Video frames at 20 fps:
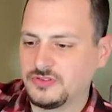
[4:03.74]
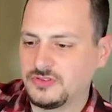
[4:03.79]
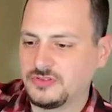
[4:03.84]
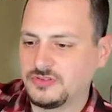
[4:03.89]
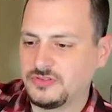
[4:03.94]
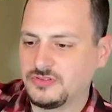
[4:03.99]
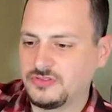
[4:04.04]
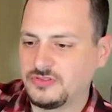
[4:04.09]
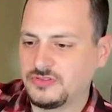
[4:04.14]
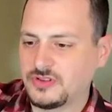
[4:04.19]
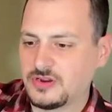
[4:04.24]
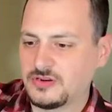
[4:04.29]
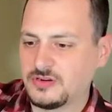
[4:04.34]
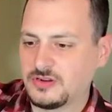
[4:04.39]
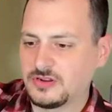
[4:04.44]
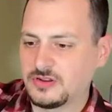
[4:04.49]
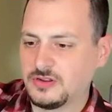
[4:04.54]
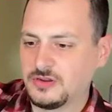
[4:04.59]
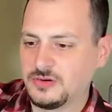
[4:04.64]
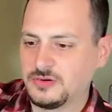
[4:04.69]

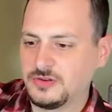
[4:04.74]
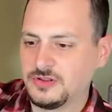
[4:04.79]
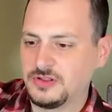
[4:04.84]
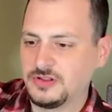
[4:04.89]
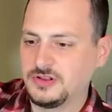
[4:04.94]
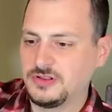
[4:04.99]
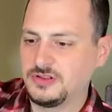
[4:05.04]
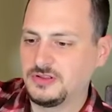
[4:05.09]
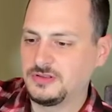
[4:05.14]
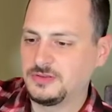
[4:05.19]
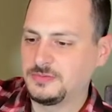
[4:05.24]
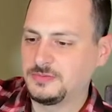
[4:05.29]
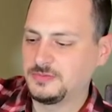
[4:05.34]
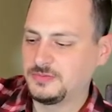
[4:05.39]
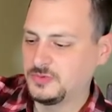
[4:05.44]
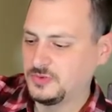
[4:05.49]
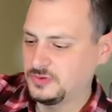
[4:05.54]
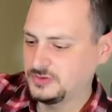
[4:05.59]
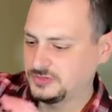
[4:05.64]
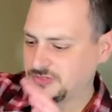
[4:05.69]
Cerakoted,
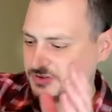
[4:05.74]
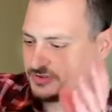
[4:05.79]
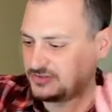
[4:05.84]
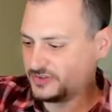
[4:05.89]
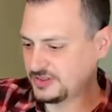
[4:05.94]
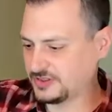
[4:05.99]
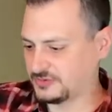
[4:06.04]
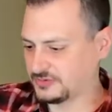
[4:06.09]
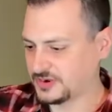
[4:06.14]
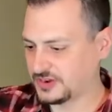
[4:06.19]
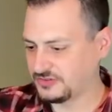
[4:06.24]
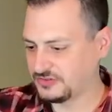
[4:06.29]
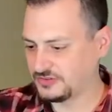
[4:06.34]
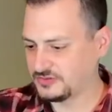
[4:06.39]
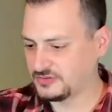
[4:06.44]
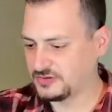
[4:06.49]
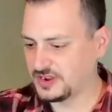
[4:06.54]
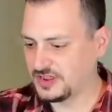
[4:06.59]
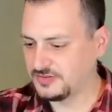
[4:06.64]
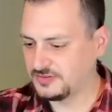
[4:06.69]
just like the rest of
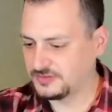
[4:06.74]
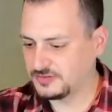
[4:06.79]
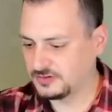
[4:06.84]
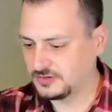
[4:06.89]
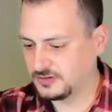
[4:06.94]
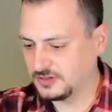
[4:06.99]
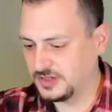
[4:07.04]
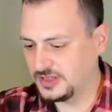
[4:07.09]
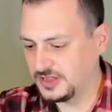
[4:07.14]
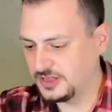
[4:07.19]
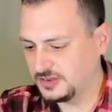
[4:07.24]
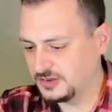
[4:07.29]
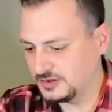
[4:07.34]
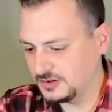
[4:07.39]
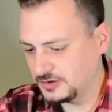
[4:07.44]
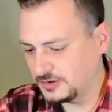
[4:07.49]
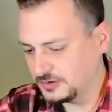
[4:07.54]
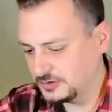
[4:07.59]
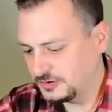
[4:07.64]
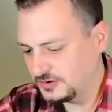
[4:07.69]
the rifle, in
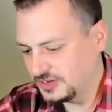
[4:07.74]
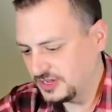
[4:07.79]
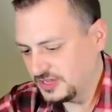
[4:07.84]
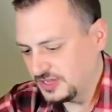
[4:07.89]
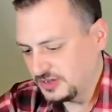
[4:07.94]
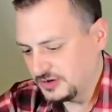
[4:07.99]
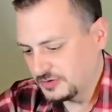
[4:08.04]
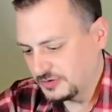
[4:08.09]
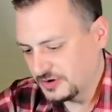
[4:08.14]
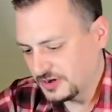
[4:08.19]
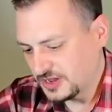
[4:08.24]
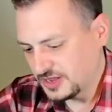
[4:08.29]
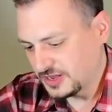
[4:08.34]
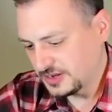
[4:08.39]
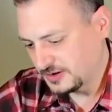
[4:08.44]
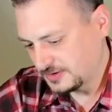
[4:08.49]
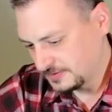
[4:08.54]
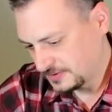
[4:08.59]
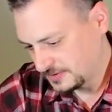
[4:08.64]
OD green.